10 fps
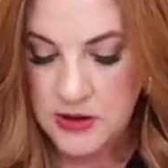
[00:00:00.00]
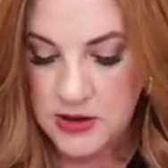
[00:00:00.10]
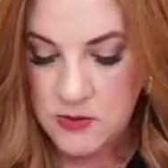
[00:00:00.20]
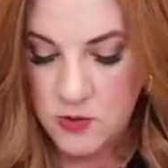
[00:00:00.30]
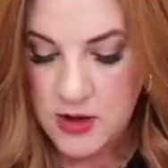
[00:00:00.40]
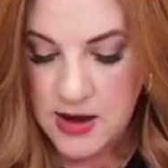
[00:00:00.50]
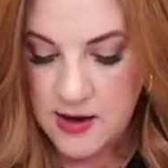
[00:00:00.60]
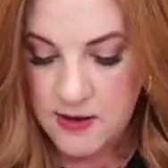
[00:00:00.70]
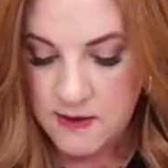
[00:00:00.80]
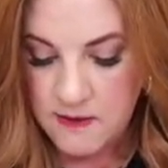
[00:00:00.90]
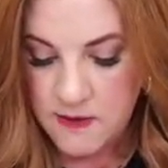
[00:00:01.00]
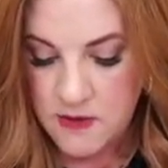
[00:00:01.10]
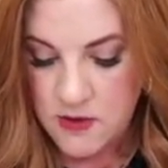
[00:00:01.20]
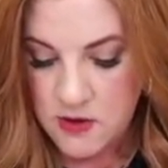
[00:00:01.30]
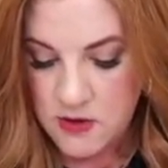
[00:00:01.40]
And we'll have
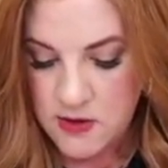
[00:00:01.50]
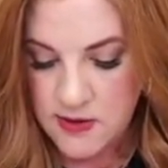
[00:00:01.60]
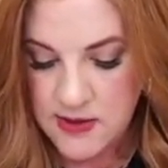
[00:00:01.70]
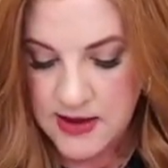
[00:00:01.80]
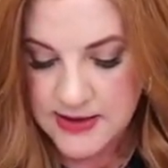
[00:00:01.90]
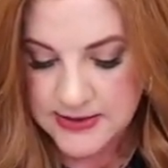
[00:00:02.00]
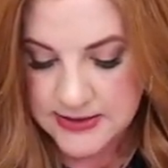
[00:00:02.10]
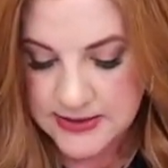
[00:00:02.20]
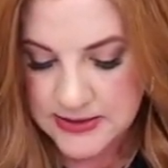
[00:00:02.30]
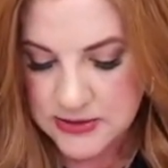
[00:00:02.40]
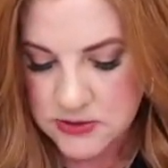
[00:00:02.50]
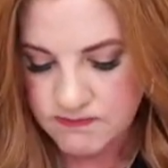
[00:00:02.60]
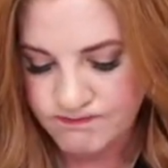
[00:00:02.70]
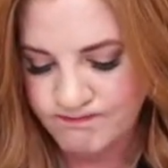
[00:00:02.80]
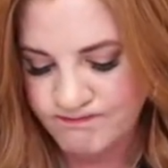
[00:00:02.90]
this.
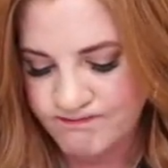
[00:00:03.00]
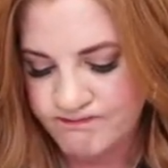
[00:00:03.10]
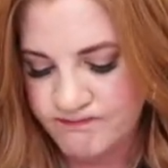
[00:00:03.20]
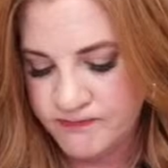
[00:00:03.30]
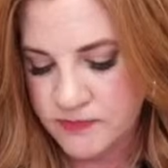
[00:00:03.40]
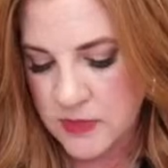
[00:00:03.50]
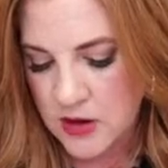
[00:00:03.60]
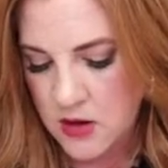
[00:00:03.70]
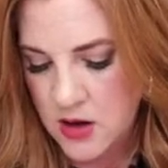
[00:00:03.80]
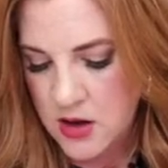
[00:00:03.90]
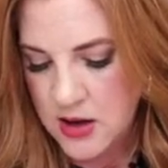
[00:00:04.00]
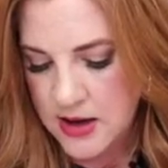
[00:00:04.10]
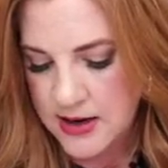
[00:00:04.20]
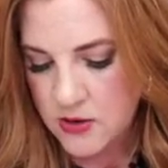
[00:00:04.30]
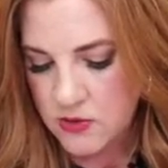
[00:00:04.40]
I
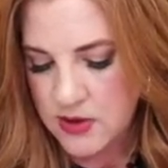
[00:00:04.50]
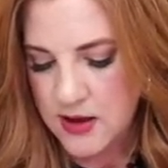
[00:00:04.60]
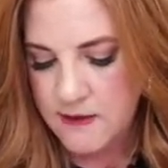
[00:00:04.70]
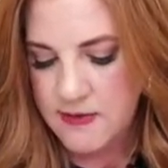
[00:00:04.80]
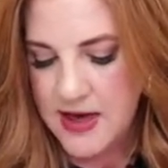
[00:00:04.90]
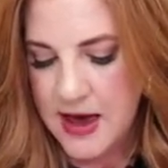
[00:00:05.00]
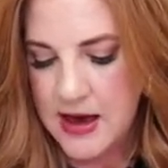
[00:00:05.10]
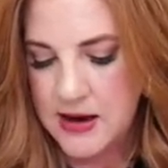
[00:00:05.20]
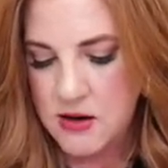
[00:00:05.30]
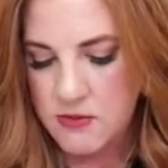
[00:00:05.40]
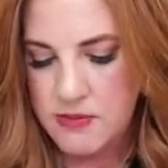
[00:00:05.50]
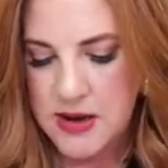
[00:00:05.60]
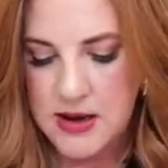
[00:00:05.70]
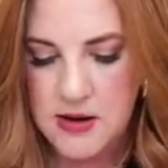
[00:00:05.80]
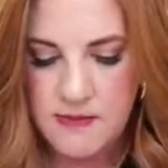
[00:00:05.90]
don't love that,
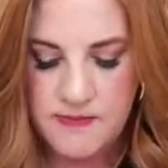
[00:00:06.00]
but